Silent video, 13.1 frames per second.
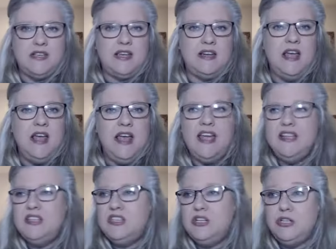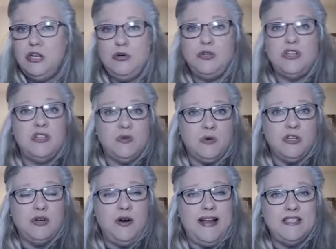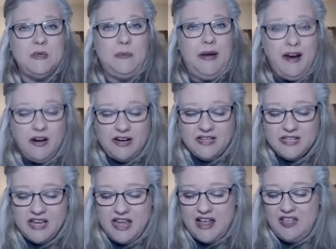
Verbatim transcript: and institutions were transparent,